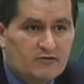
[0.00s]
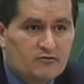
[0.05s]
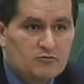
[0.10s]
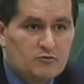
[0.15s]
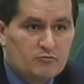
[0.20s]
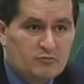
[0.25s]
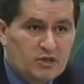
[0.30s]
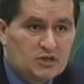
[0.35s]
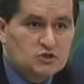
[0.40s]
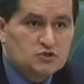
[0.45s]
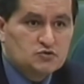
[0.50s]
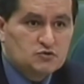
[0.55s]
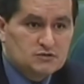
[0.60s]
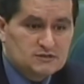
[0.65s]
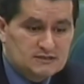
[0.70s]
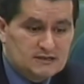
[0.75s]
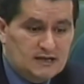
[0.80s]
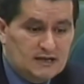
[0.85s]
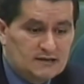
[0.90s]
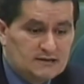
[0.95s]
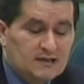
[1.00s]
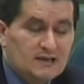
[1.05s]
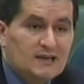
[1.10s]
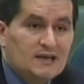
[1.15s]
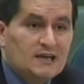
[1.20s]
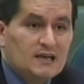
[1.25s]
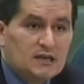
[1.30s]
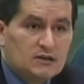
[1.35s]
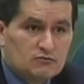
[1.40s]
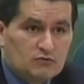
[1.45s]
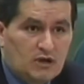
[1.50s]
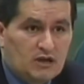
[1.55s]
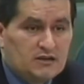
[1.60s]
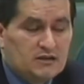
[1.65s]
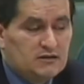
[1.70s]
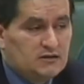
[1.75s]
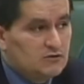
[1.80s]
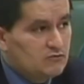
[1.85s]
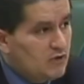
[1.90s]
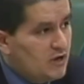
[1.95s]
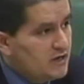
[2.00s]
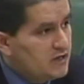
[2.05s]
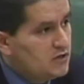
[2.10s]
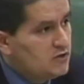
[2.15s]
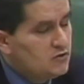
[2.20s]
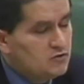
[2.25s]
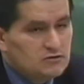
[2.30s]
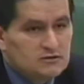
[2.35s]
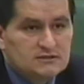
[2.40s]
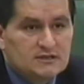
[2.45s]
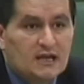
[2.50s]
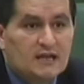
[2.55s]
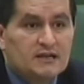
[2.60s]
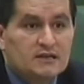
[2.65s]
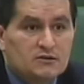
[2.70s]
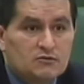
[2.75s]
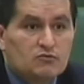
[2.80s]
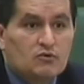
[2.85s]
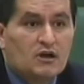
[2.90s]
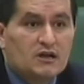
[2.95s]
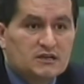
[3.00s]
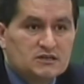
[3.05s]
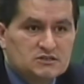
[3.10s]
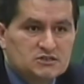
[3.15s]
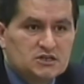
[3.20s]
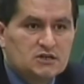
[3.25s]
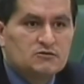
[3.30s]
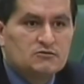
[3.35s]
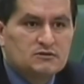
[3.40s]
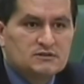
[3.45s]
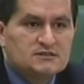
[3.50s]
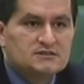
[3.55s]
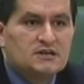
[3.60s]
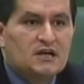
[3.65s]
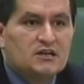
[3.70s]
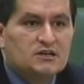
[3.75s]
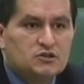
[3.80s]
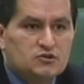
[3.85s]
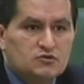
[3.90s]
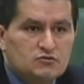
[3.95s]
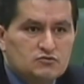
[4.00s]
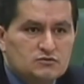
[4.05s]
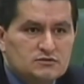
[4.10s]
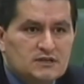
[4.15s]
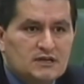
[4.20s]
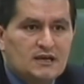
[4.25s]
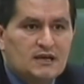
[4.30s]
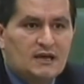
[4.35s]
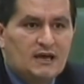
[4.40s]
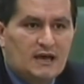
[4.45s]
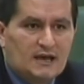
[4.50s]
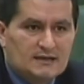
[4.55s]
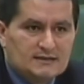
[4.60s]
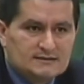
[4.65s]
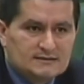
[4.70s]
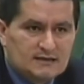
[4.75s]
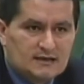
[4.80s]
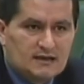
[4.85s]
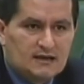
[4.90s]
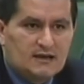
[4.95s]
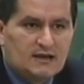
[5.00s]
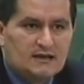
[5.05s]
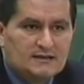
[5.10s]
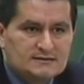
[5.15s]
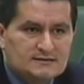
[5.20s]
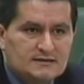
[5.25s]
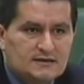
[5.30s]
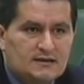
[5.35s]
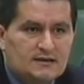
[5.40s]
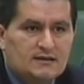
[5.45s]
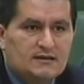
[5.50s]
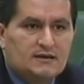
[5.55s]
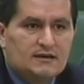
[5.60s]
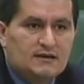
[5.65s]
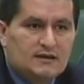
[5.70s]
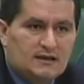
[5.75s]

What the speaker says: government makes sure that Iraqi Kurdistan and Iraq in general is not used as a